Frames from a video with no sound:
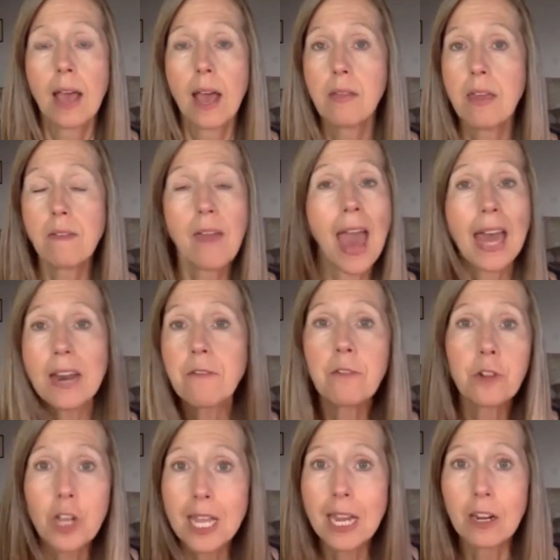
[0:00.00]
They've had it
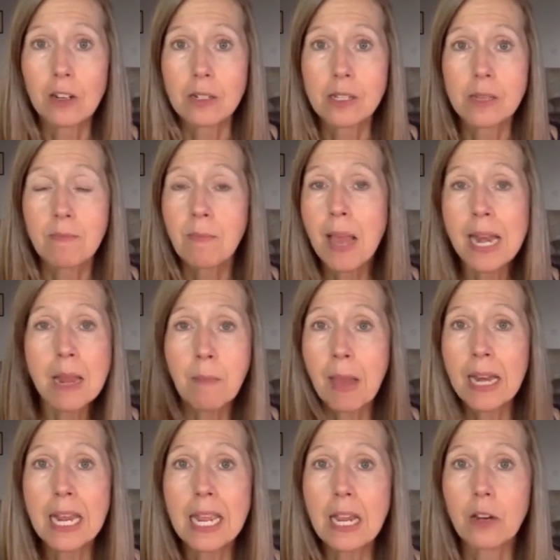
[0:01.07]
for years, many,
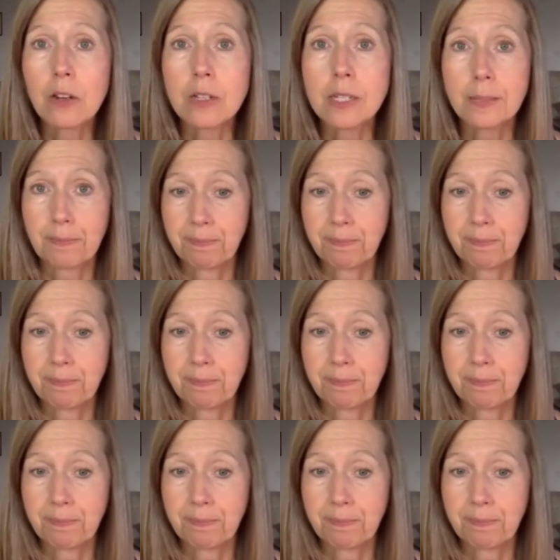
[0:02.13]
many years.